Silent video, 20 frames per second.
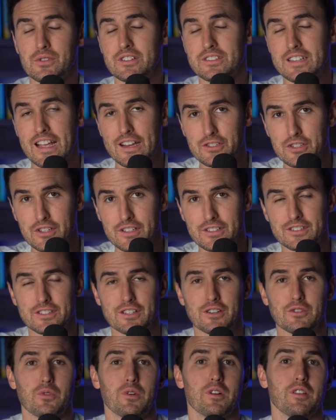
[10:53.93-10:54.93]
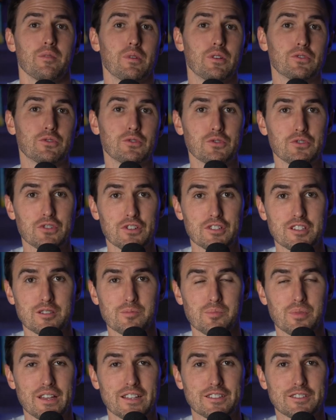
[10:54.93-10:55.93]
And it's actually considered one of the most nutritious
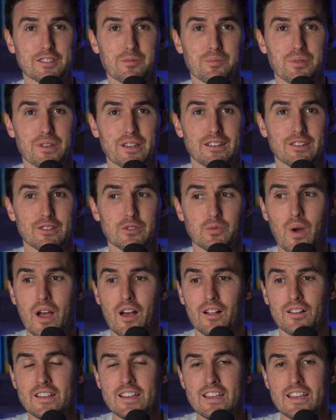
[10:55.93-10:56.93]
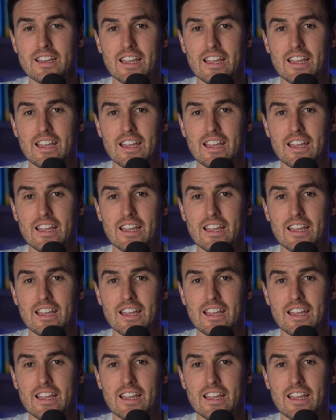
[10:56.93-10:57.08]
plants on the planet as well.